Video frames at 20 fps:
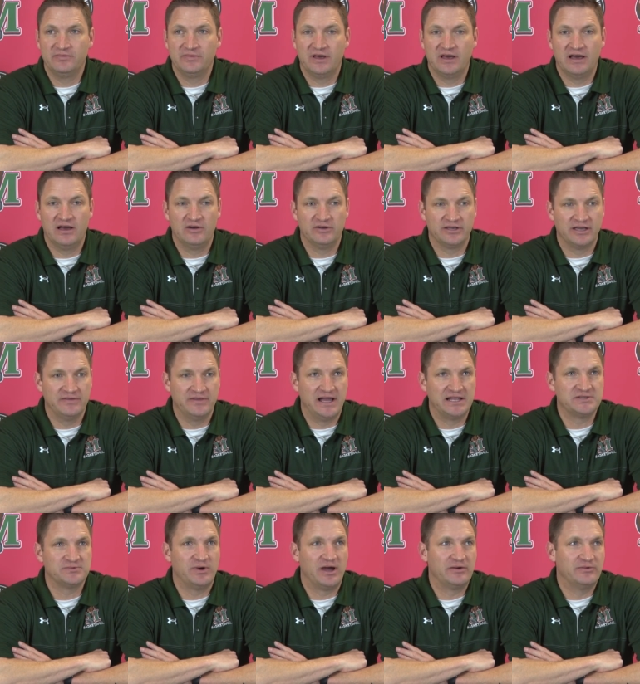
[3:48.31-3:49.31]
Uh, okay,
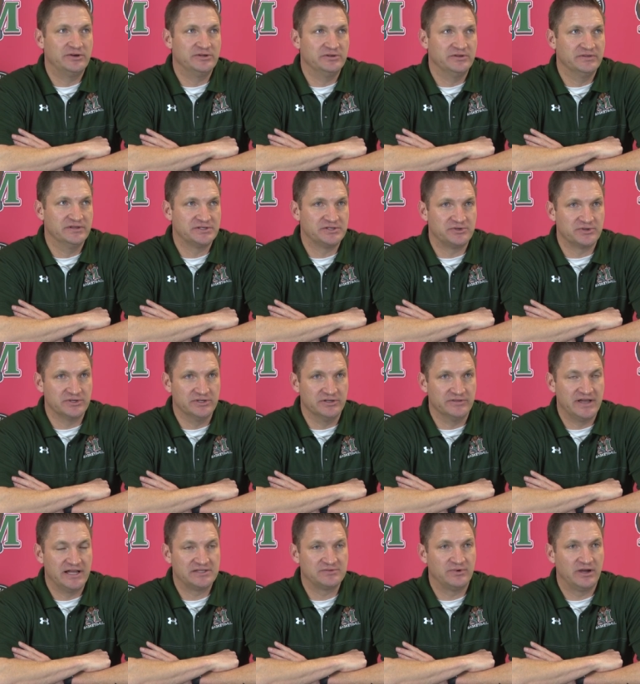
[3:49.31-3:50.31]
that's why we're doing this drill.
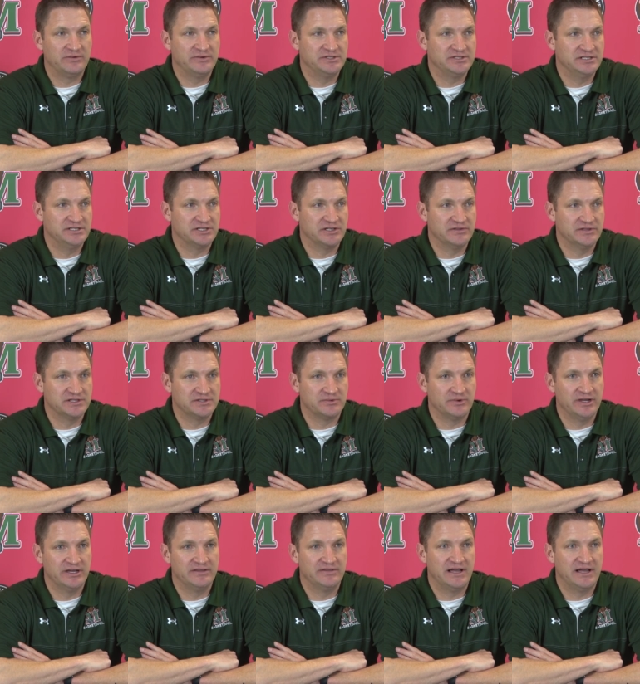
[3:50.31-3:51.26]
That's why we teach it this way.